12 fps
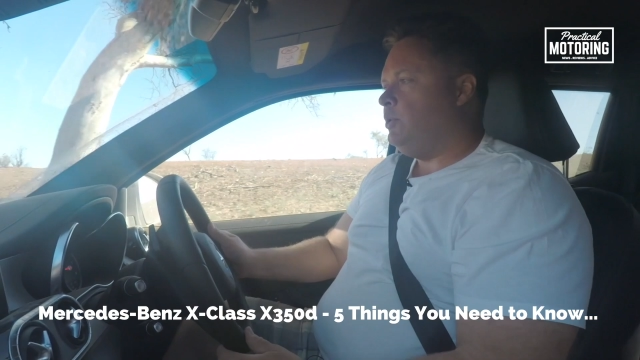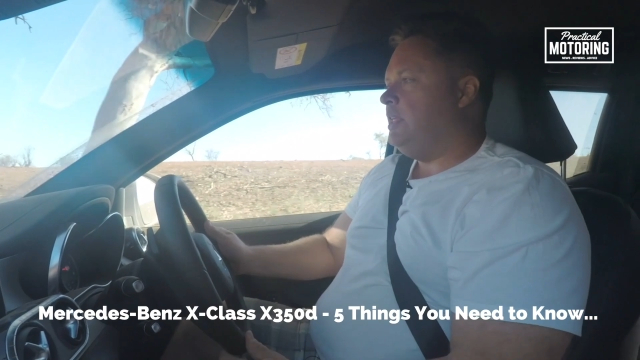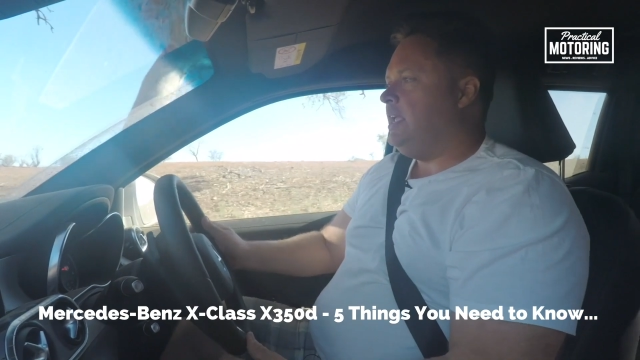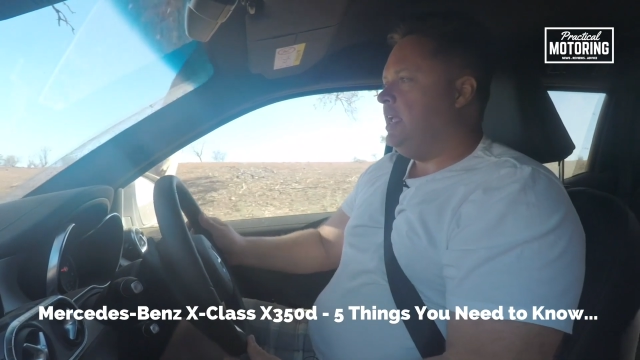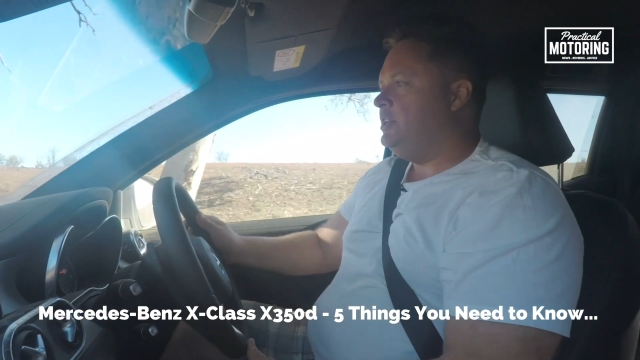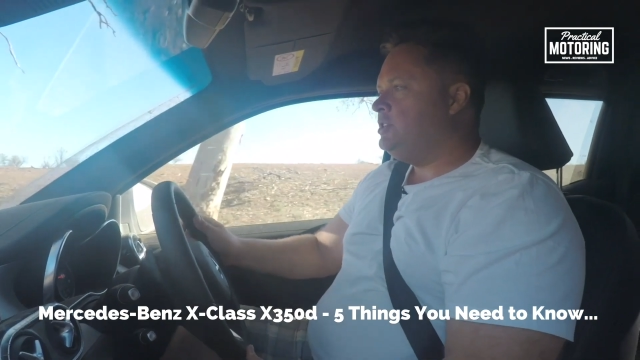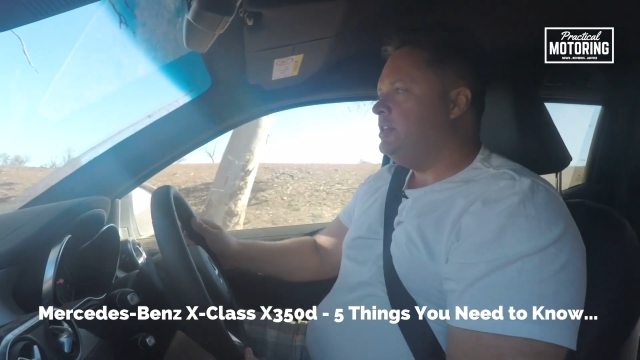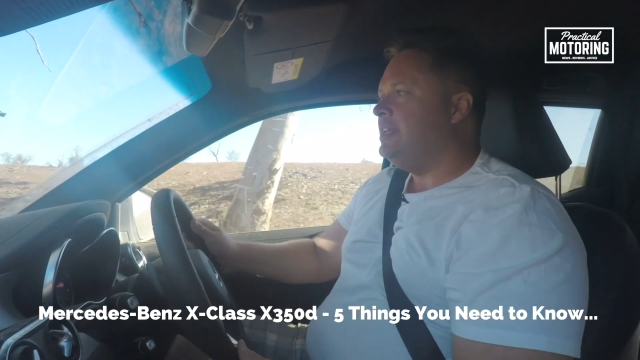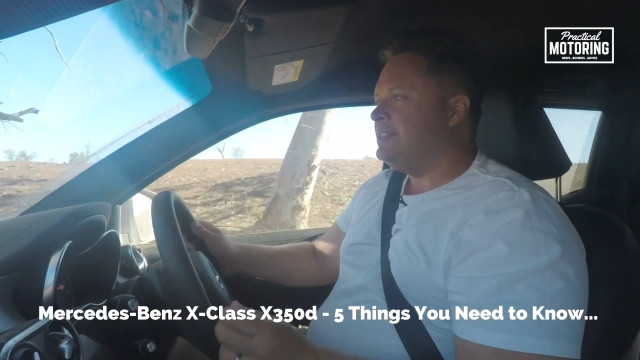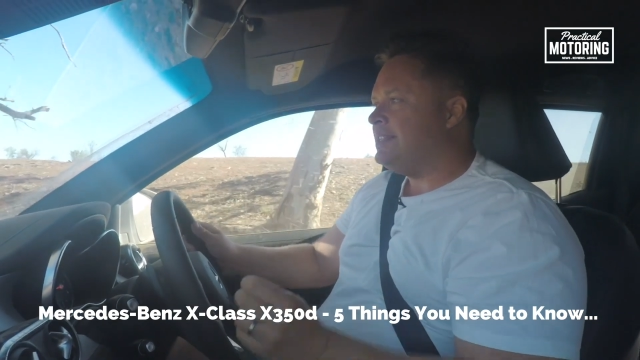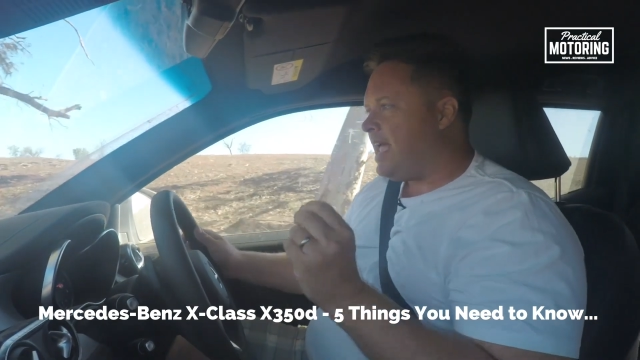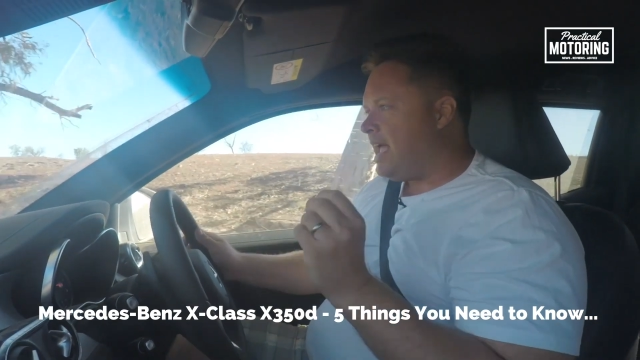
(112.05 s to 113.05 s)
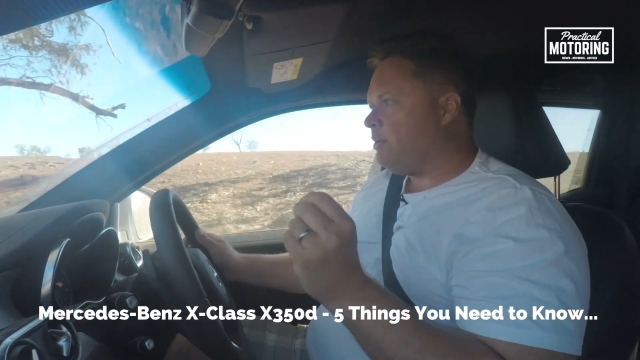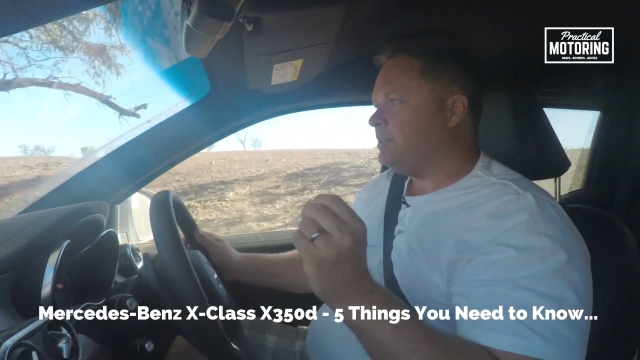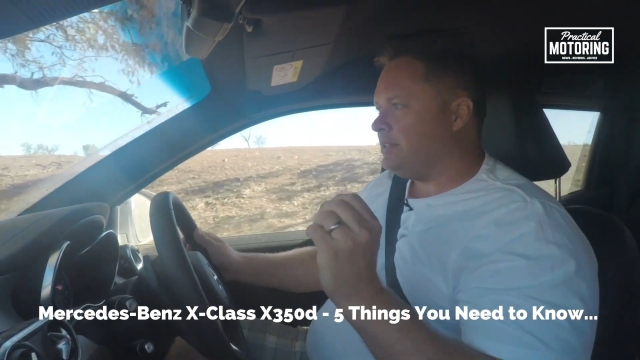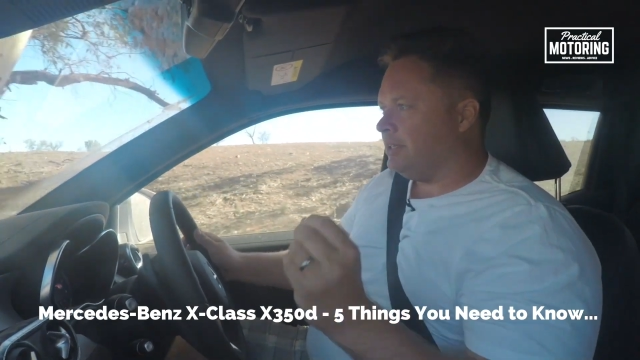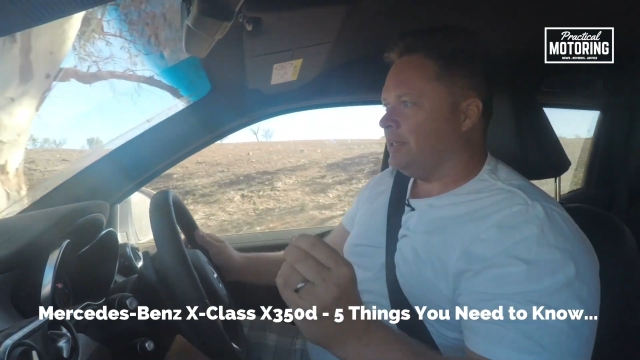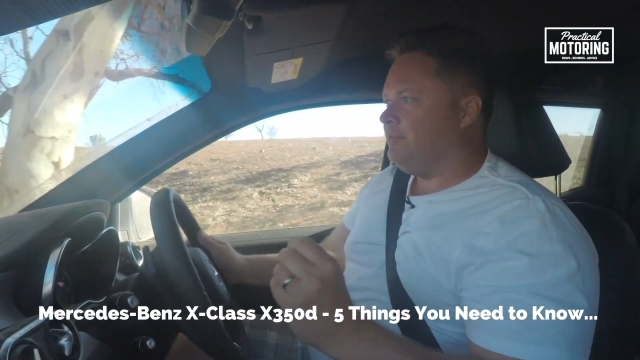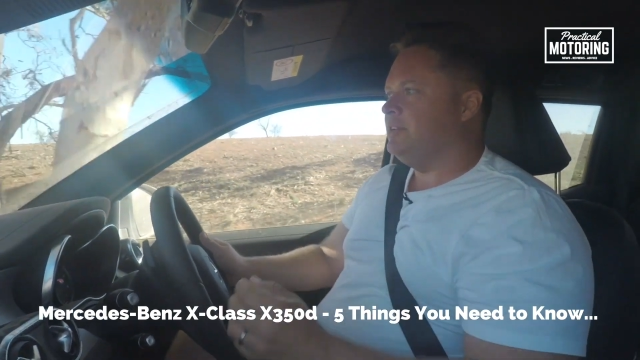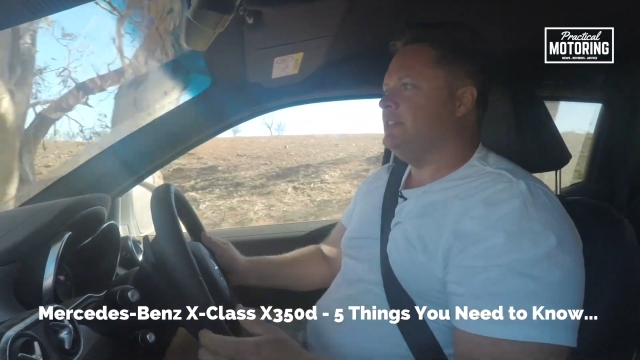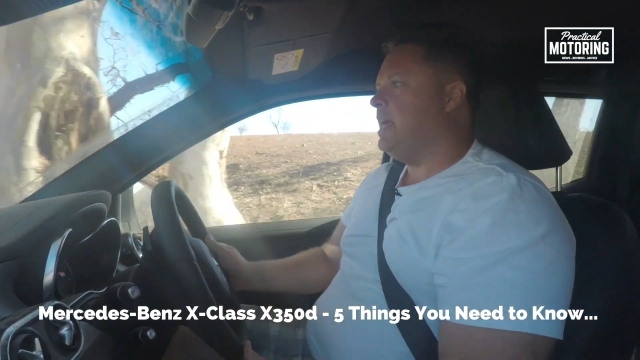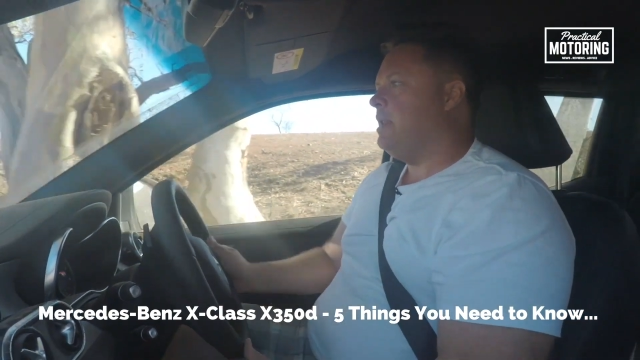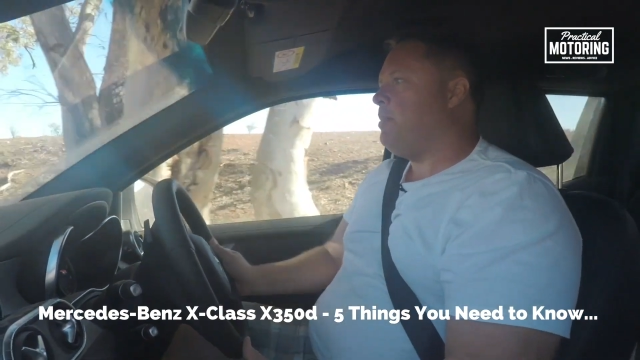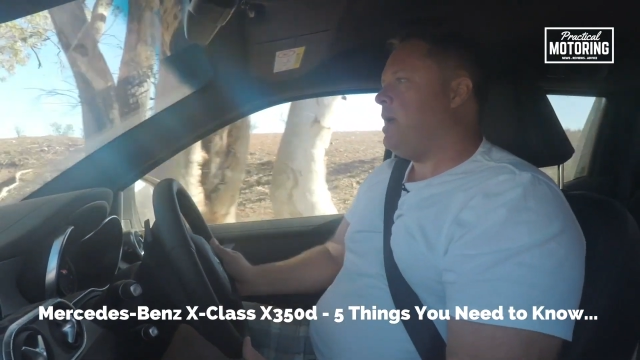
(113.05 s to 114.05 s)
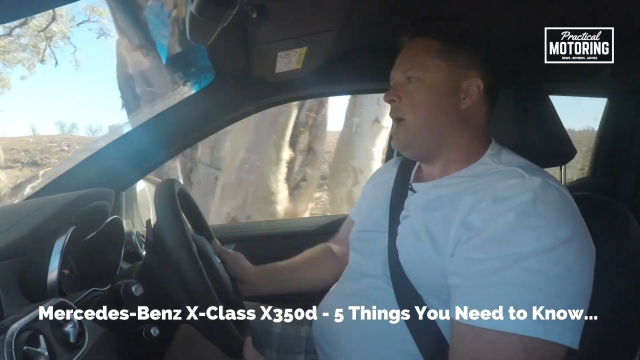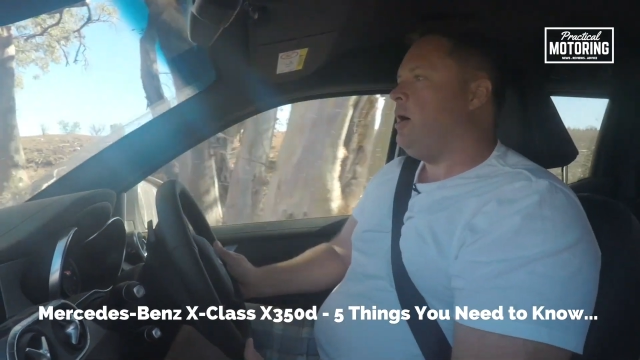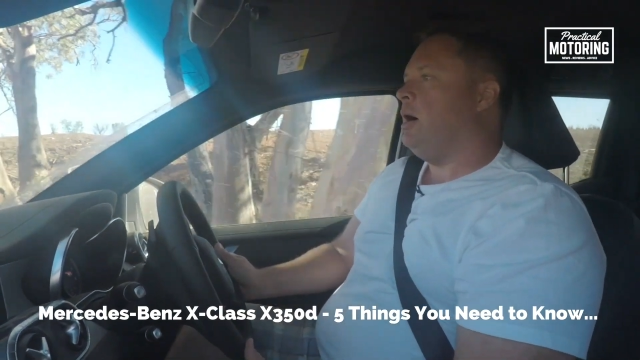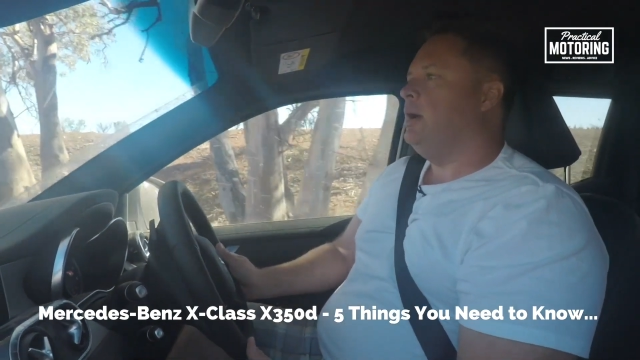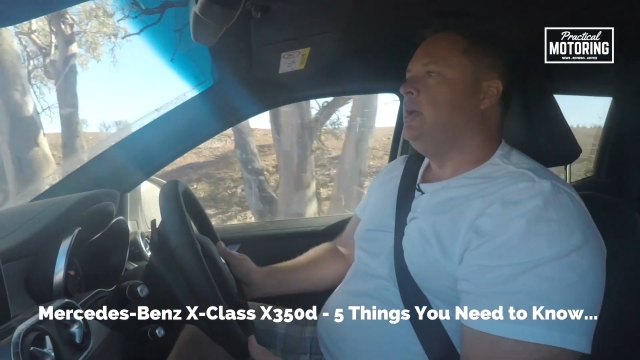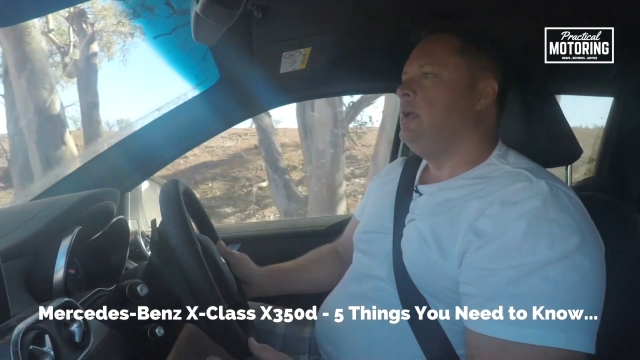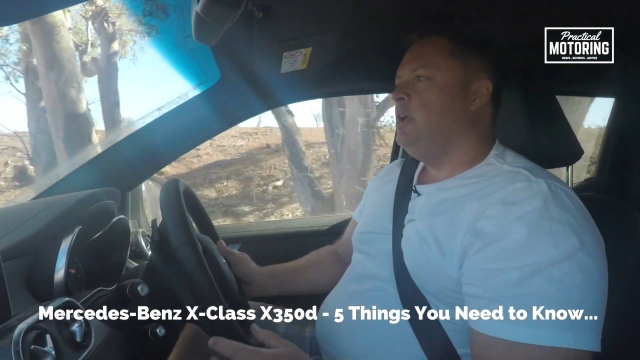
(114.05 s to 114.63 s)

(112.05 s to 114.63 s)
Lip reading: with the engine is how it delivers that power.